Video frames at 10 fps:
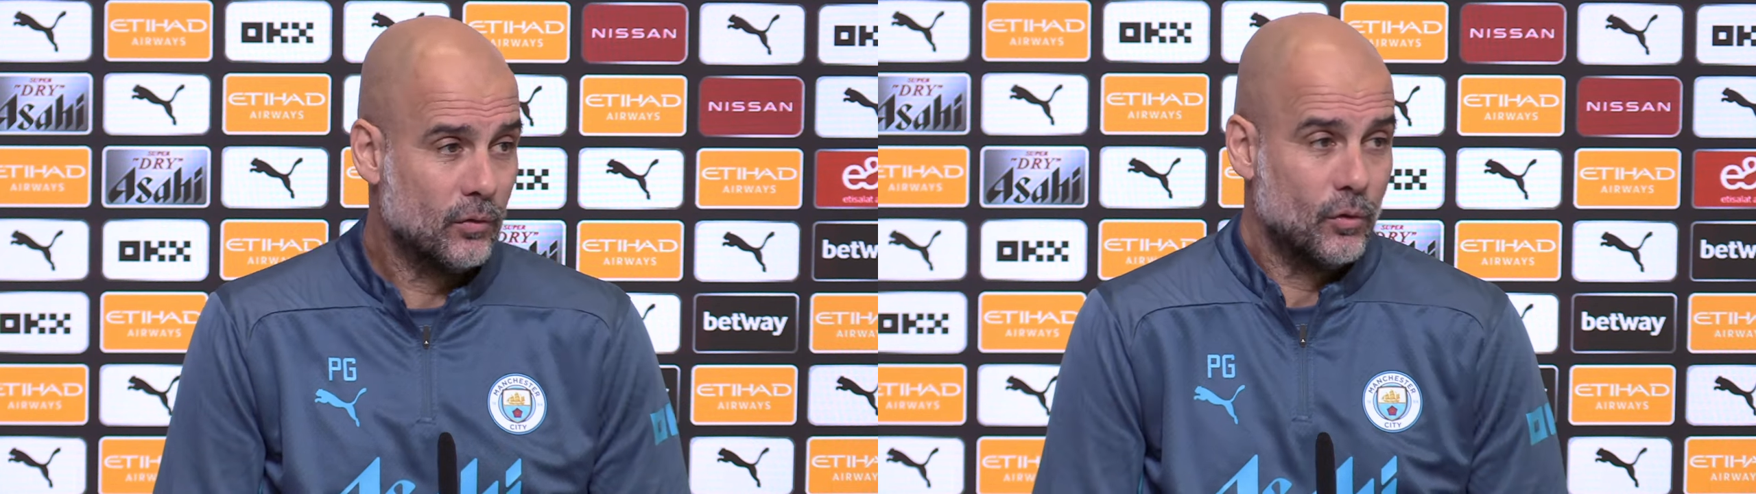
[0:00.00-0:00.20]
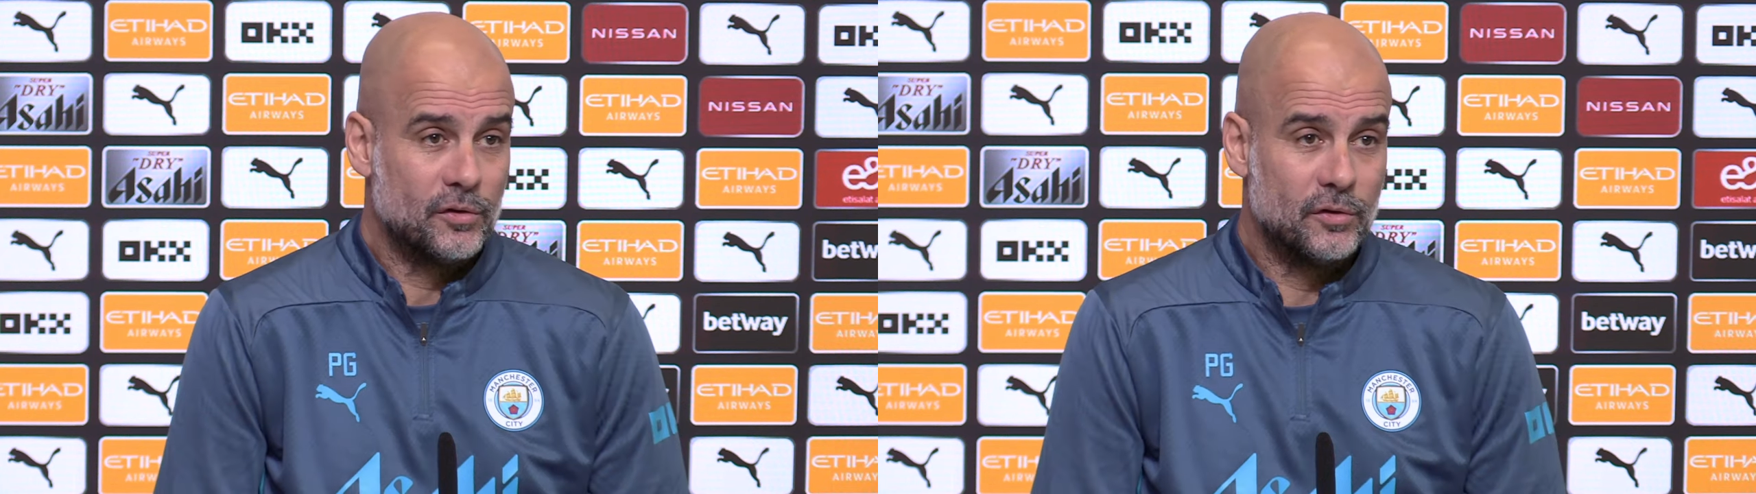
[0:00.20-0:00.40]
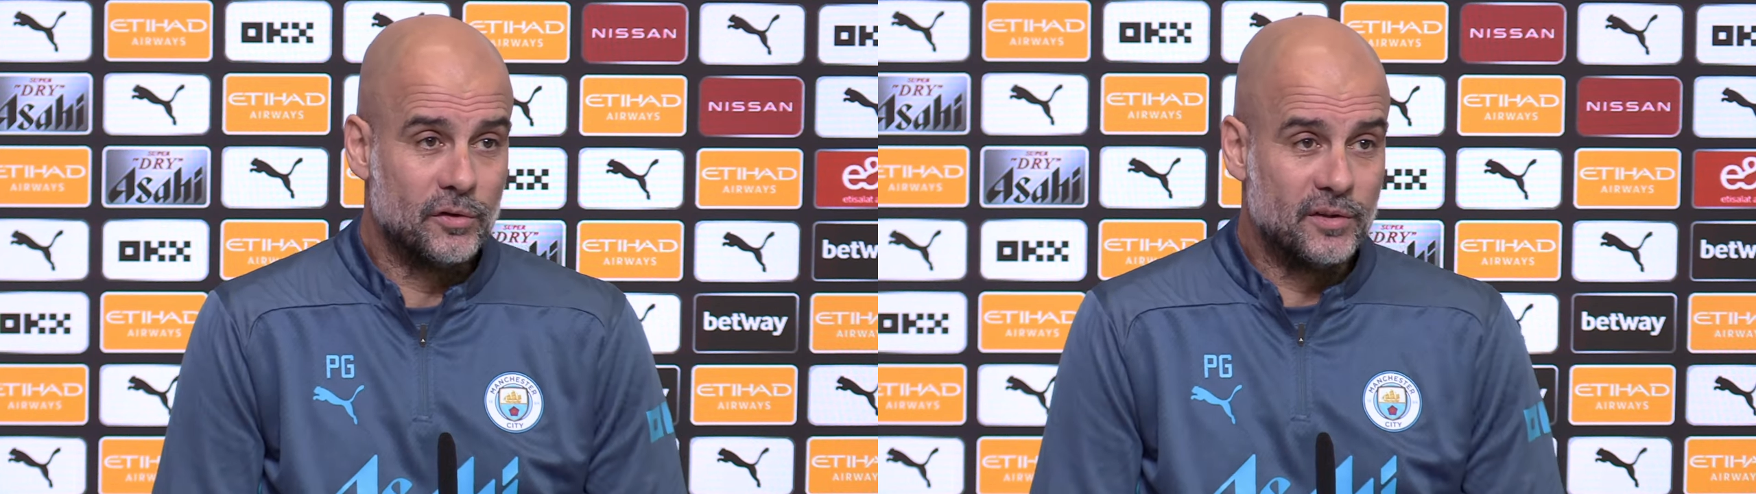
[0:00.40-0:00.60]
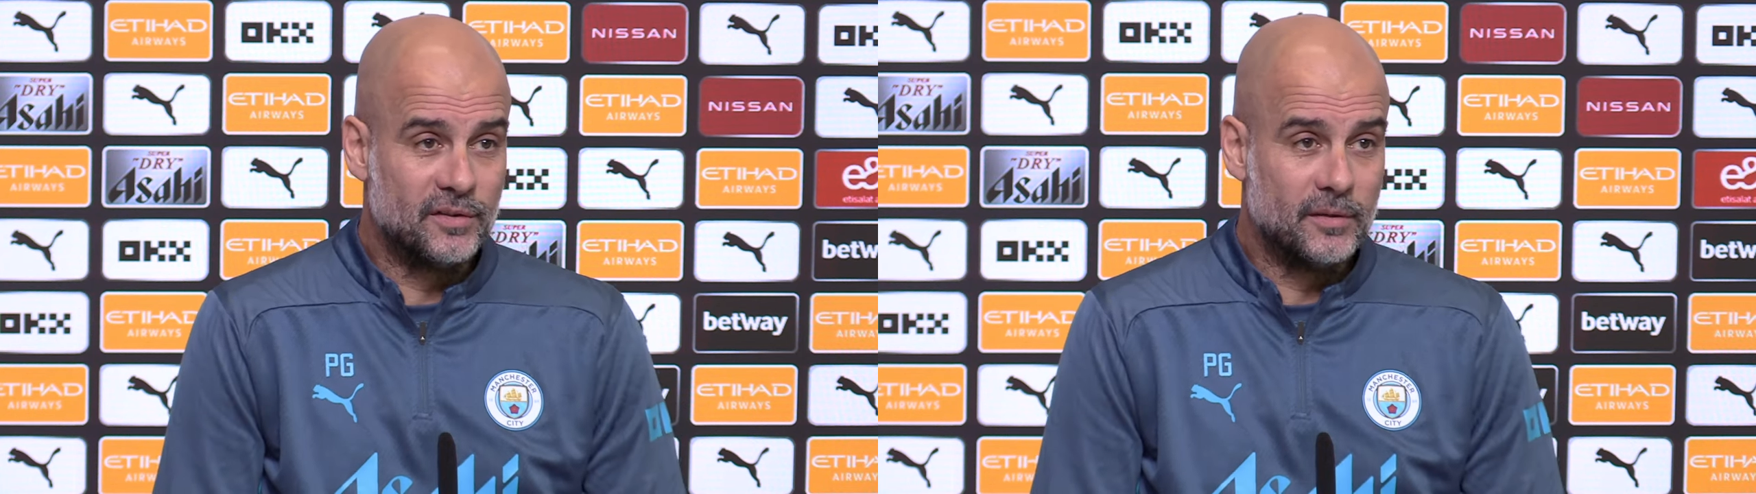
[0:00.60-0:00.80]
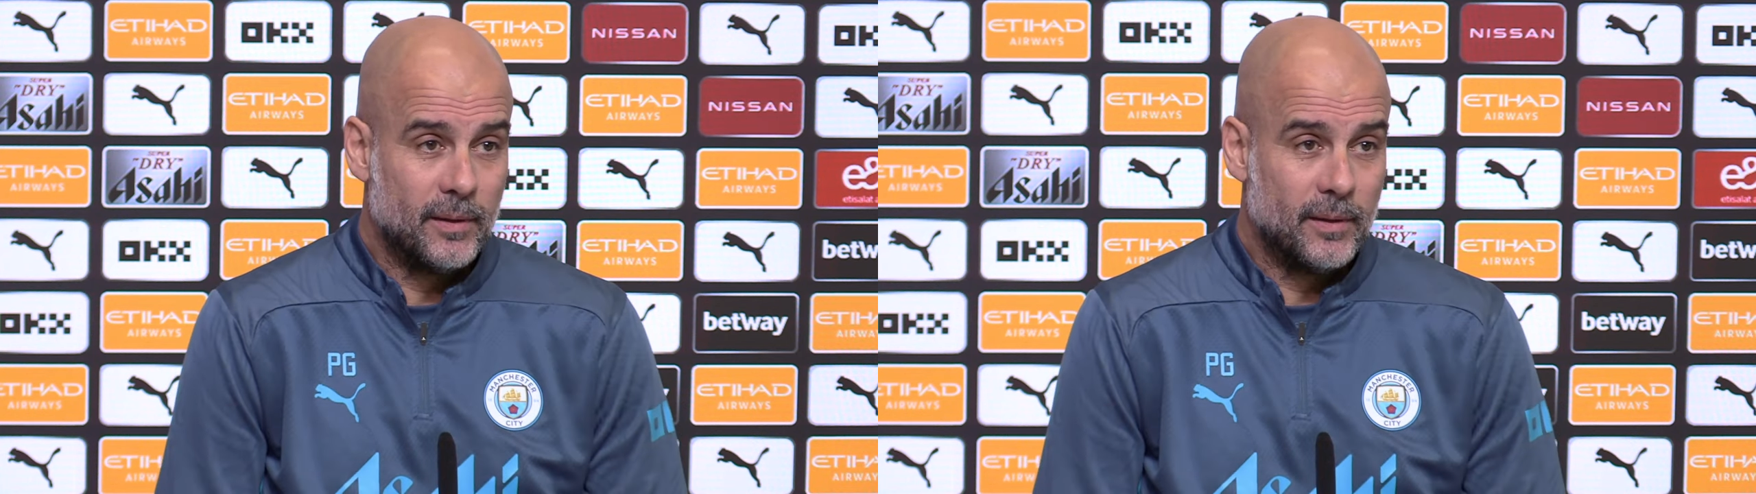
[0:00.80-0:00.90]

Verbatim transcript: of course not easy.